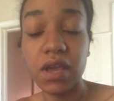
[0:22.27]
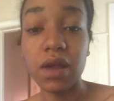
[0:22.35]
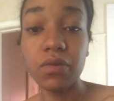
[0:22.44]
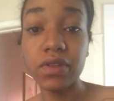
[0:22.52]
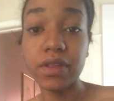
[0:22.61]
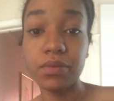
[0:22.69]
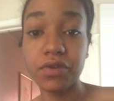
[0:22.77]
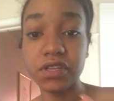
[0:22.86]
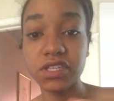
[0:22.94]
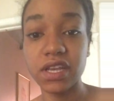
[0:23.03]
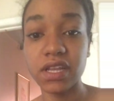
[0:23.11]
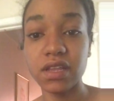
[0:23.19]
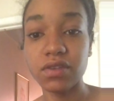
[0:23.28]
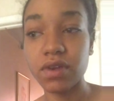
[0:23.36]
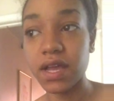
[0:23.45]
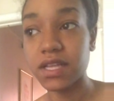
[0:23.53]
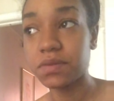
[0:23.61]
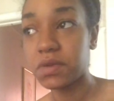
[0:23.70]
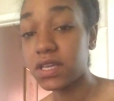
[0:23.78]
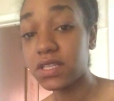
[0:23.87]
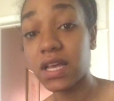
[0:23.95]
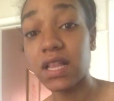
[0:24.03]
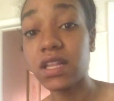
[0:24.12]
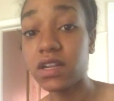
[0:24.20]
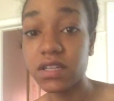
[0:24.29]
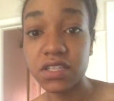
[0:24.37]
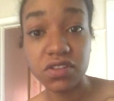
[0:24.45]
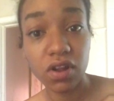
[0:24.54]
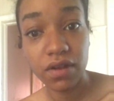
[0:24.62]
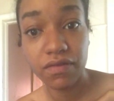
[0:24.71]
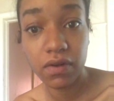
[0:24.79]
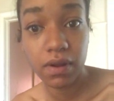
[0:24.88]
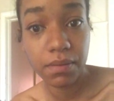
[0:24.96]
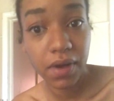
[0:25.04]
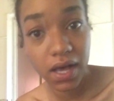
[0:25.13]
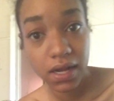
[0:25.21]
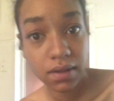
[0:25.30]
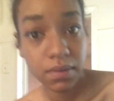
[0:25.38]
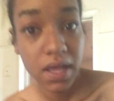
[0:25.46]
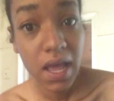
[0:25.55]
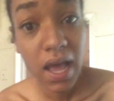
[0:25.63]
I really appreciate it, you guys, because I literally started from the bottom.